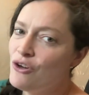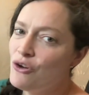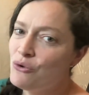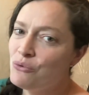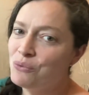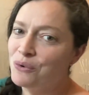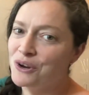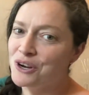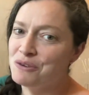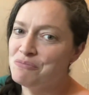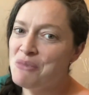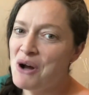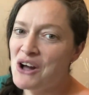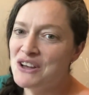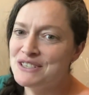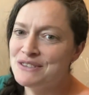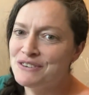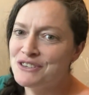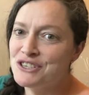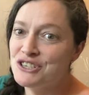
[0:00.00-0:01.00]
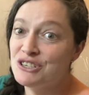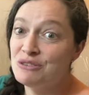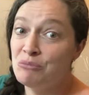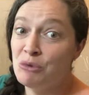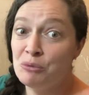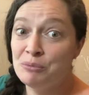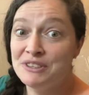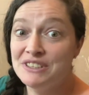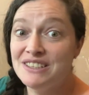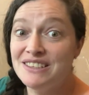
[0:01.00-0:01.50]
We're going to pause for just a
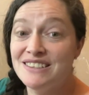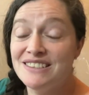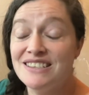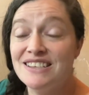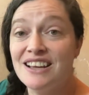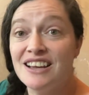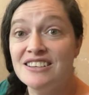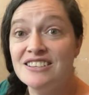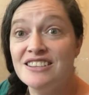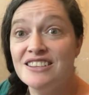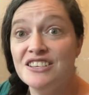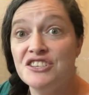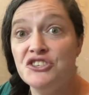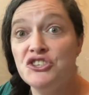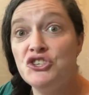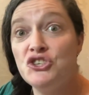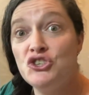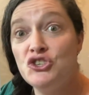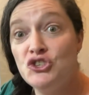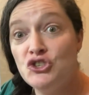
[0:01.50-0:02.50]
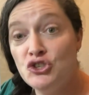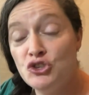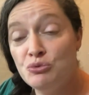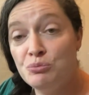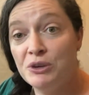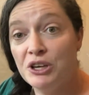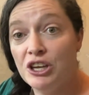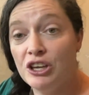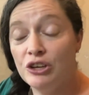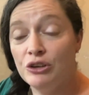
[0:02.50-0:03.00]
moment to discuss these super
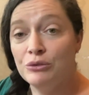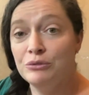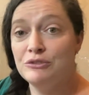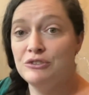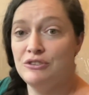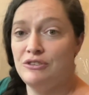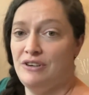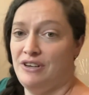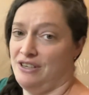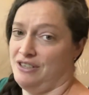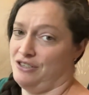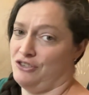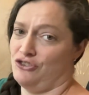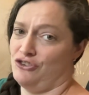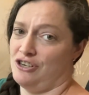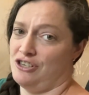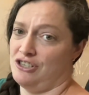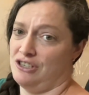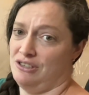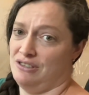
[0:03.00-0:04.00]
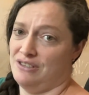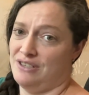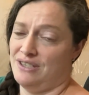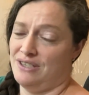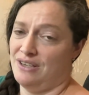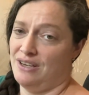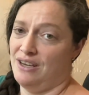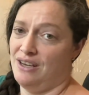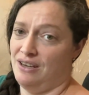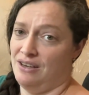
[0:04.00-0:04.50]
cute illustrations
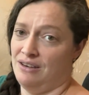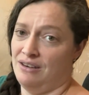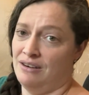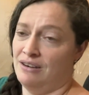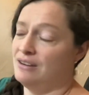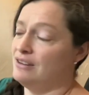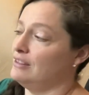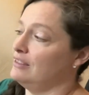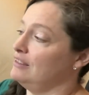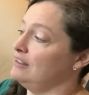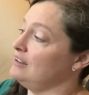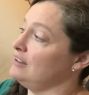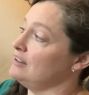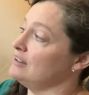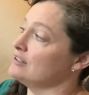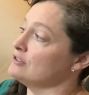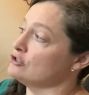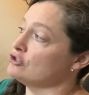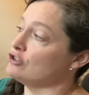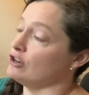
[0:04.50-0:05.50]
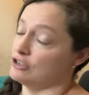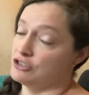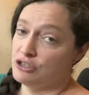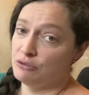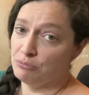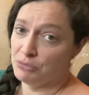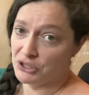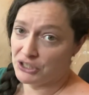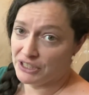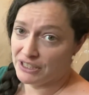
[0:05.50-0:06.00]
in the instruction
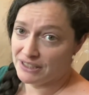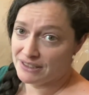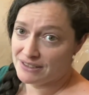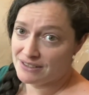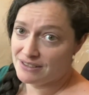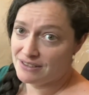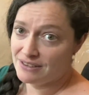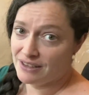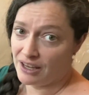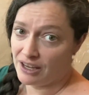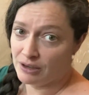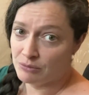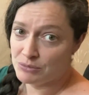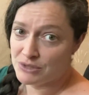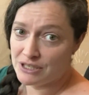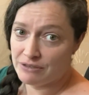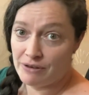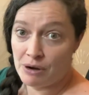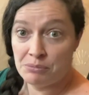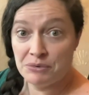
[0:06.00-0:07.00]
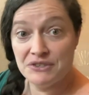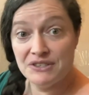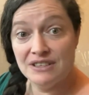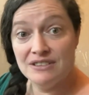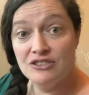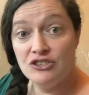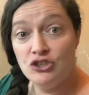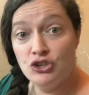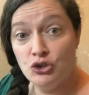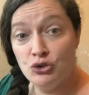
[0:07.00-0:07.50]
booklet. The piggy represents
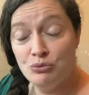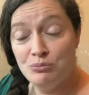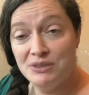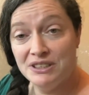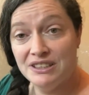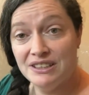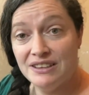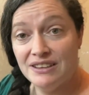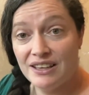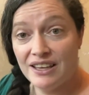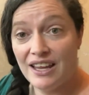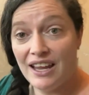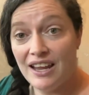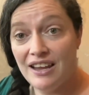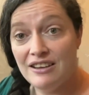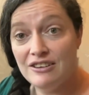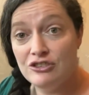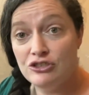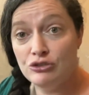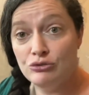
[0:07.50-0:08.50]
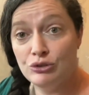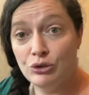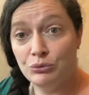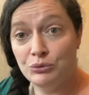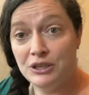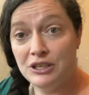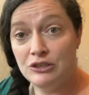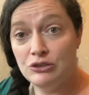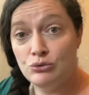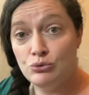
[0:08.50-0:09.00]
you building a habitat. You don't
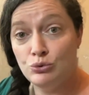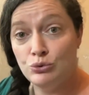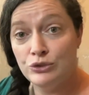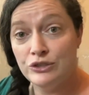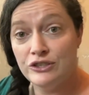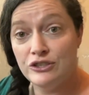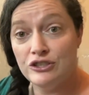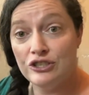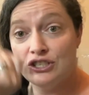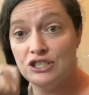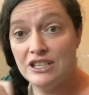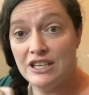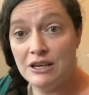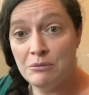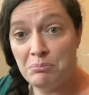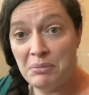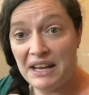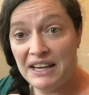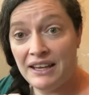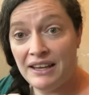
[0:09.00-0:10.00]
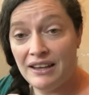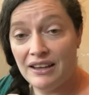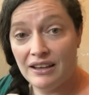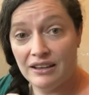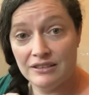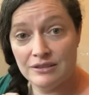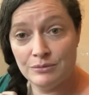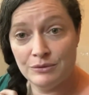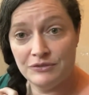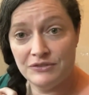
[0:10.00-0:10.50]
need tools, you just need a penny,
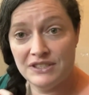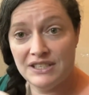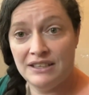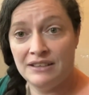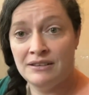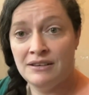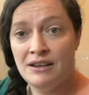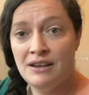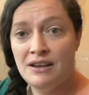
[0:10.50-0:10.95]
as we've seen.